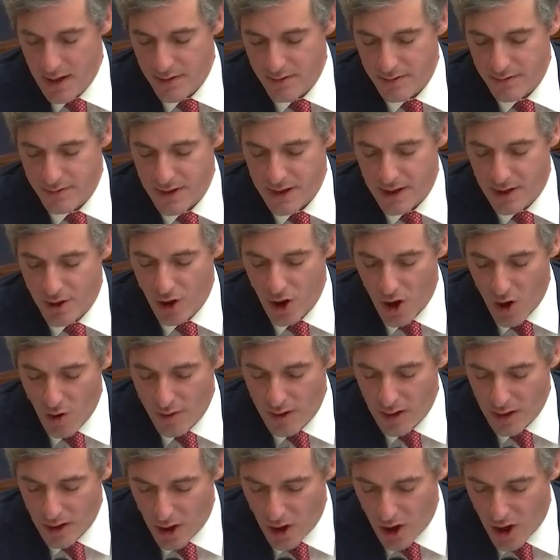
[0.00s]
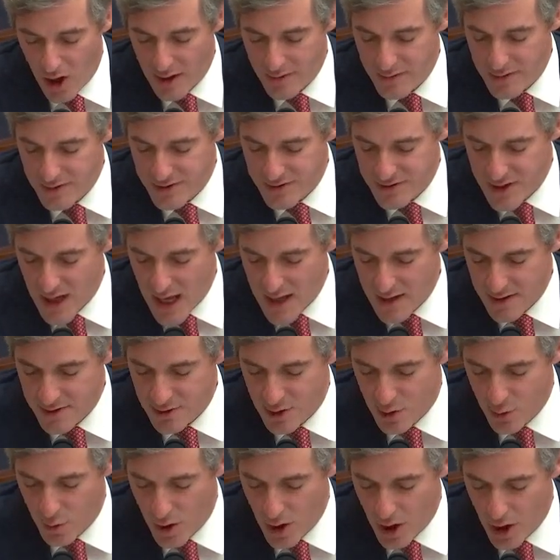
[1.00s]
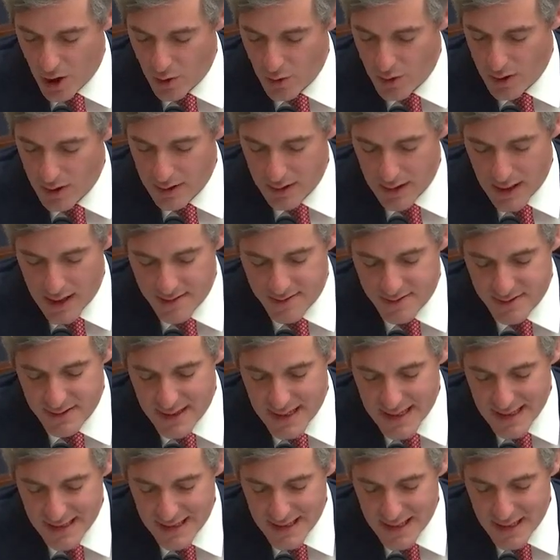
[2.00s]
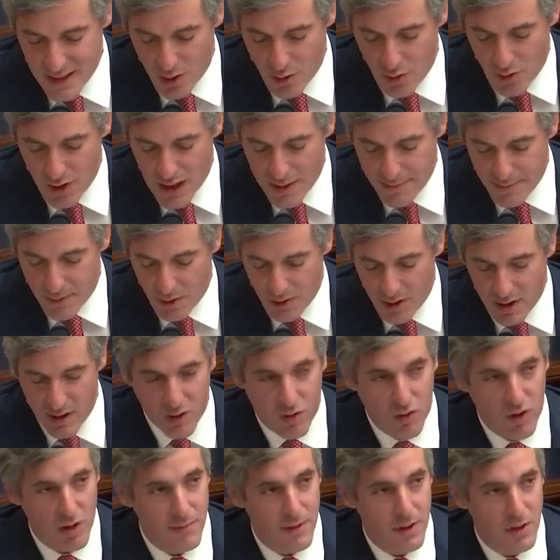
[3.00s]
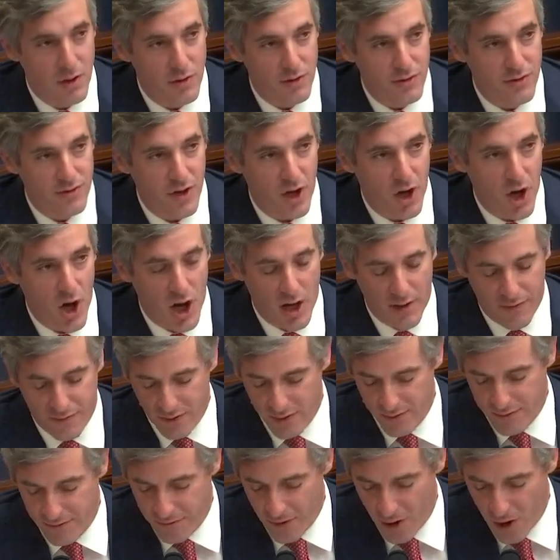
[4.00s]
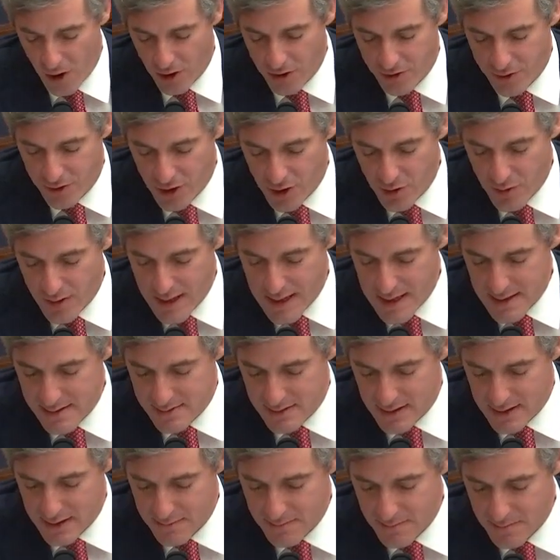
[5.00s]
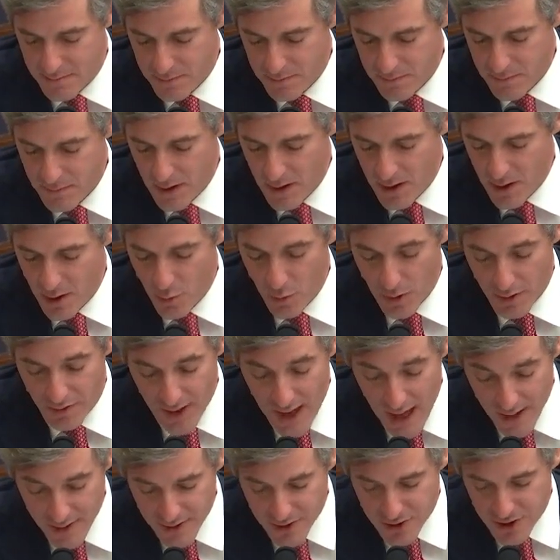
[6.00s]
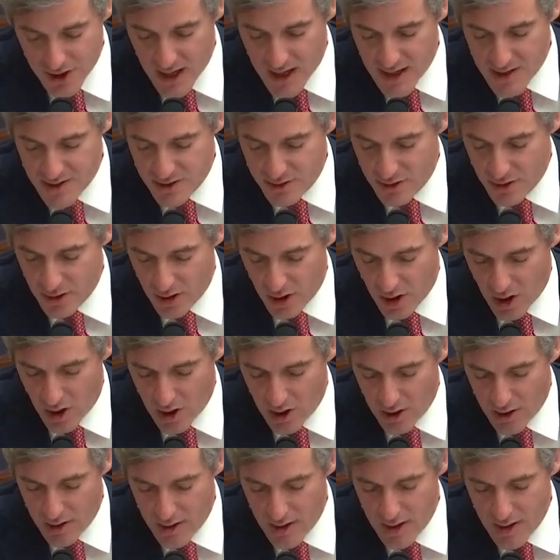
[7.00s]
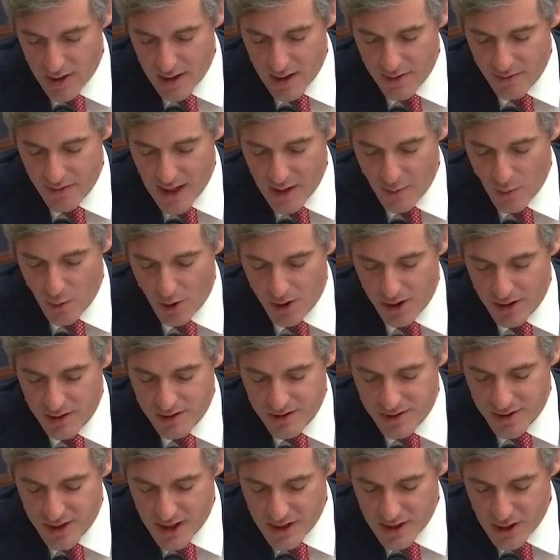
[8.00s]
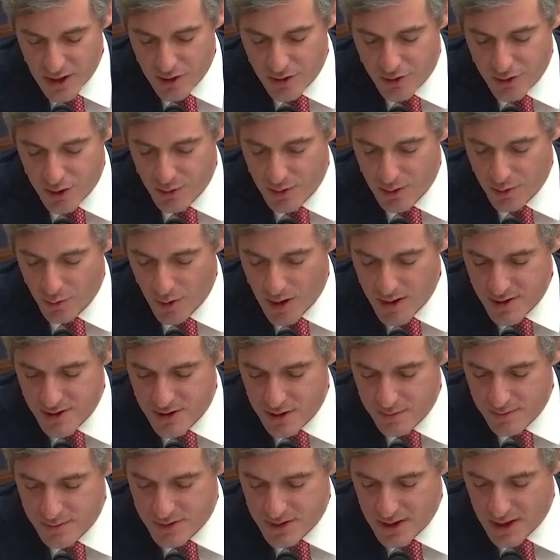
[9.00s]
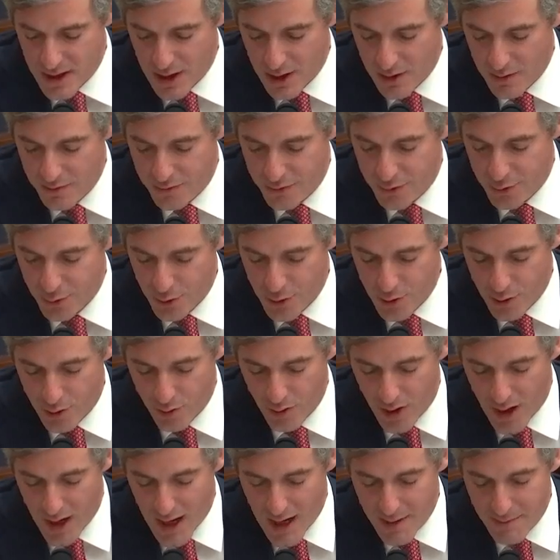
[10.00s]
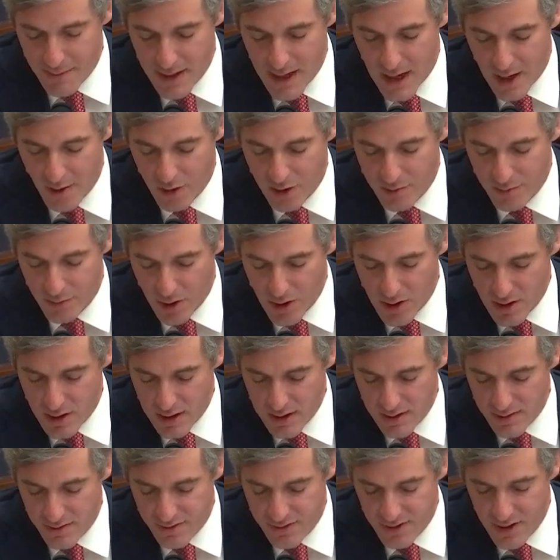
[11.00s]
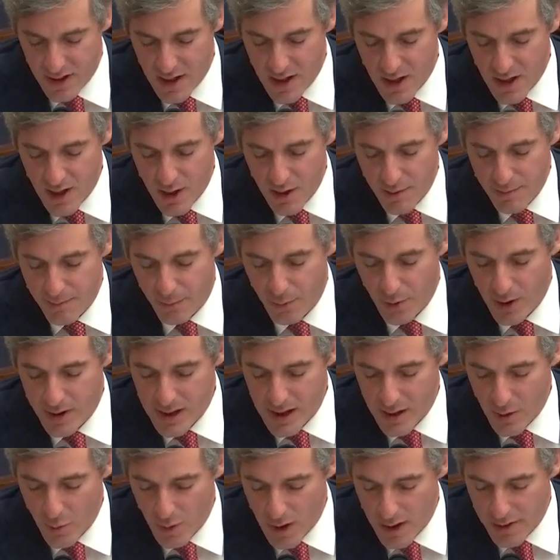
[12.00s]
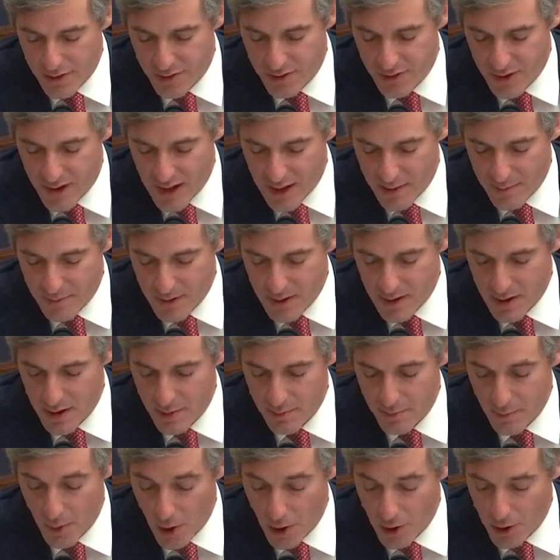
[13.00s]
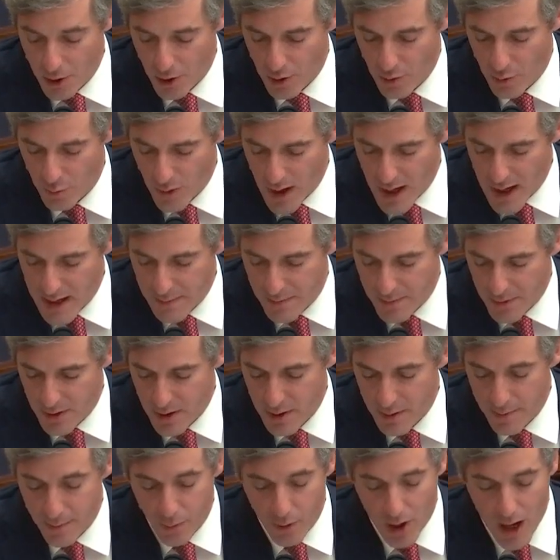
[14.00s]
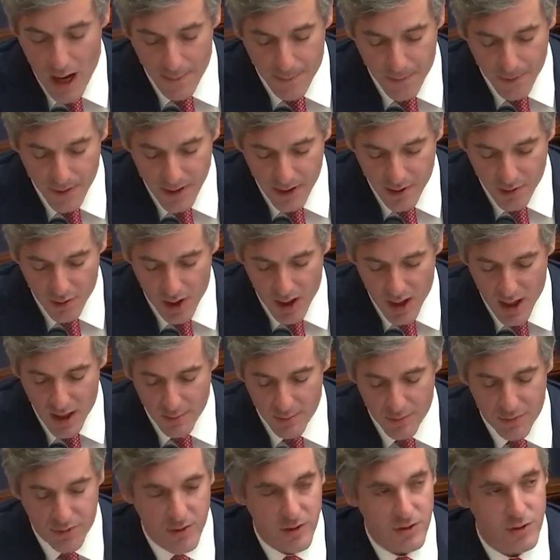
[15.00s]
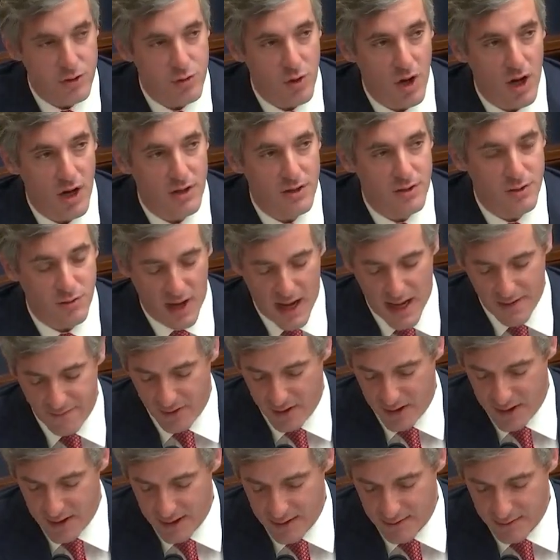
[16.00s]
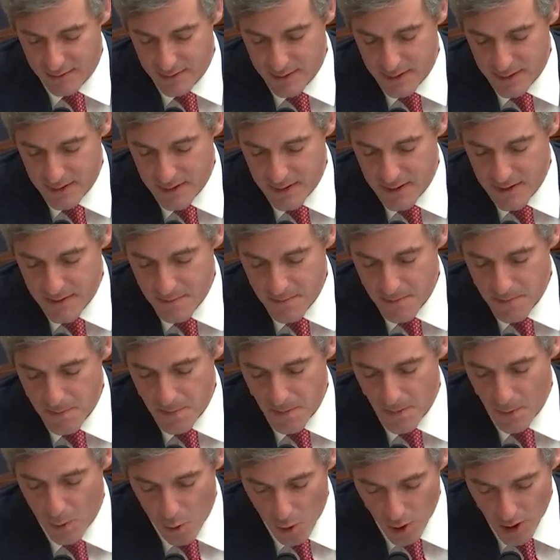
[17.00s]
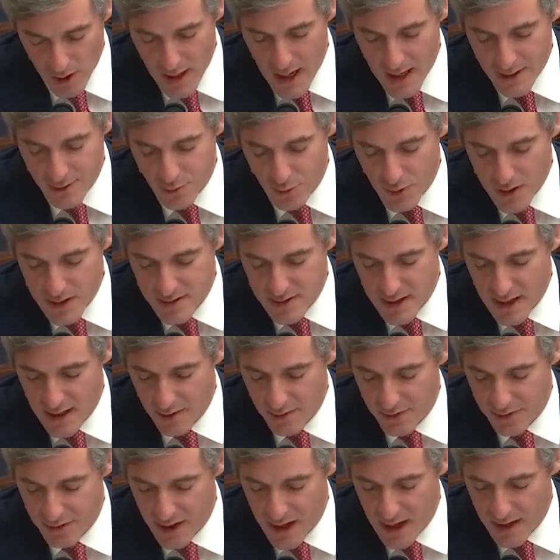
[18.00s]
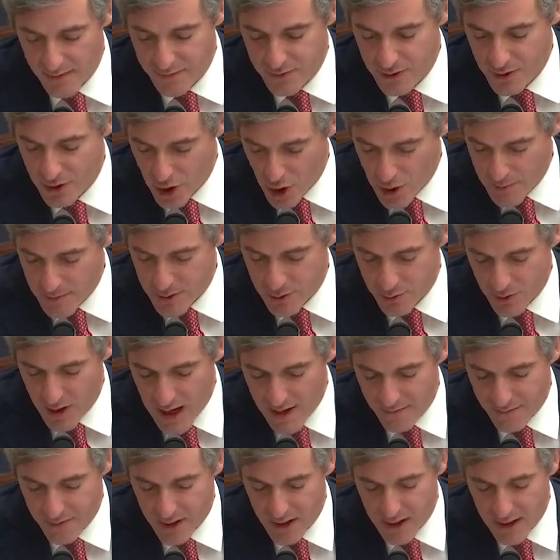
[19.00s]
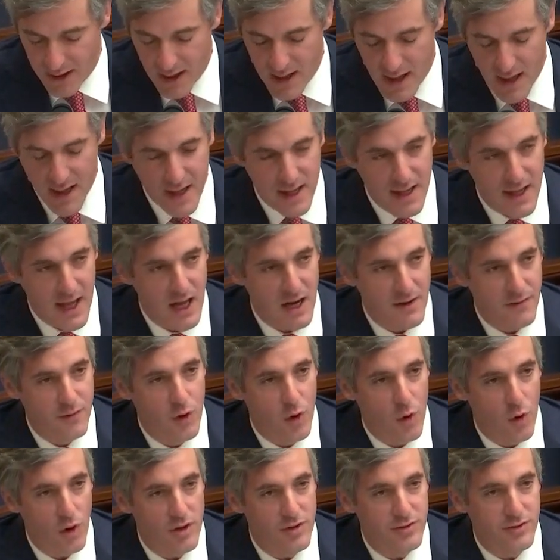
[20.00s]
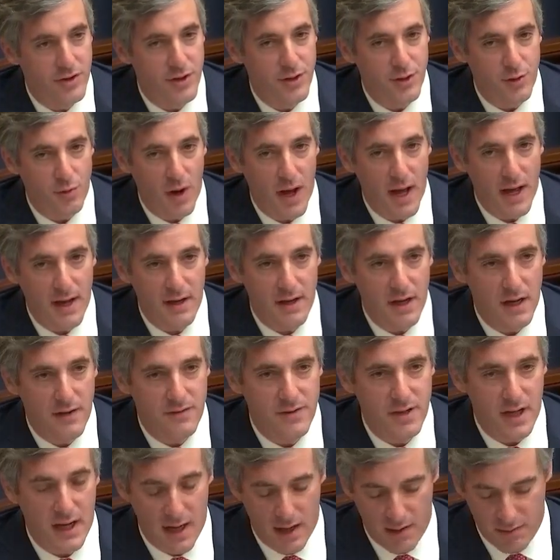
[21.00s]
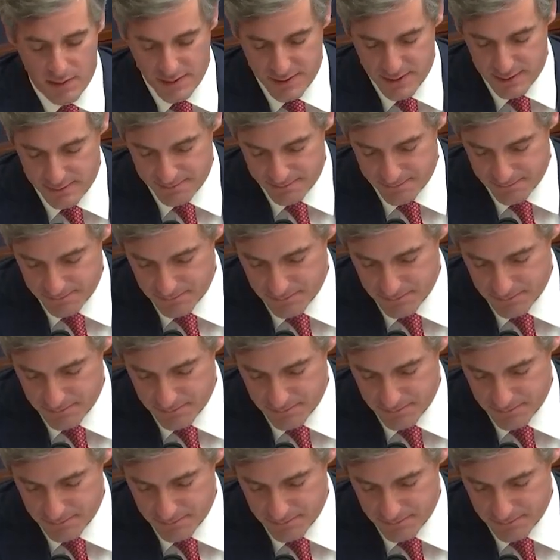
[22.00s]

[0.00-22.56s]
The current law and the status quo lets illegal immigrant criminals off far too easy. Without a change in the law, they will continue to enrich themselves through crime in our communities, bringing with them murder, rape, property crimes, drug trafficking, organized retail theft, human trafficking, and of course the threat of terrorism.